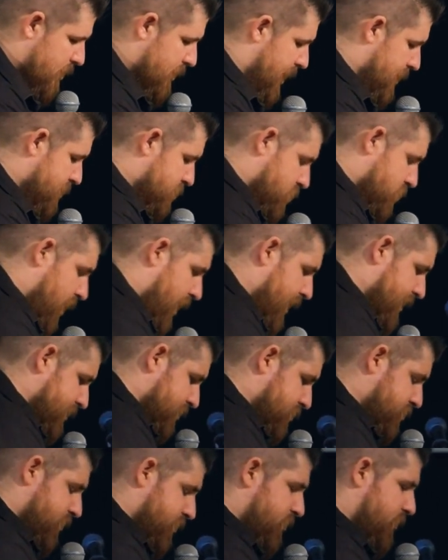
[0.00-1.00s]
That tried
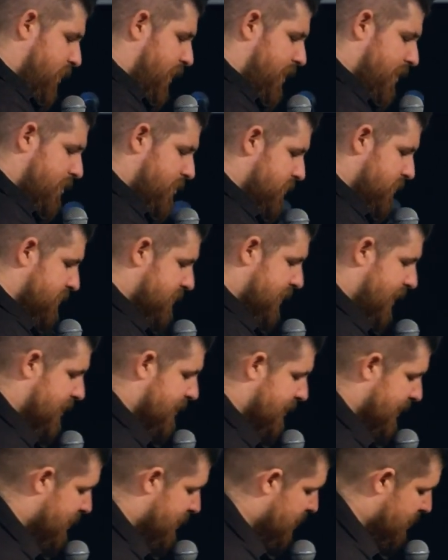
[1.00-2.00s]
and true, I
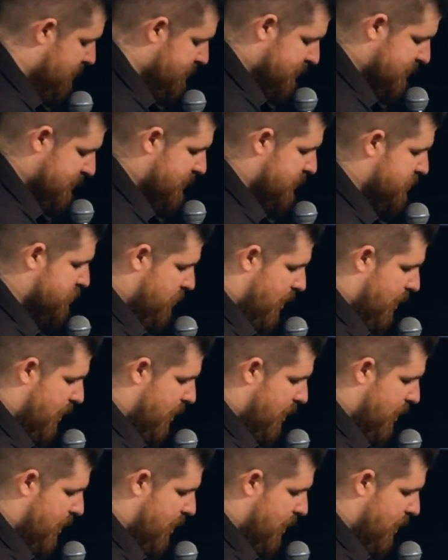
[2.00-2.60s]
understand, that comes in the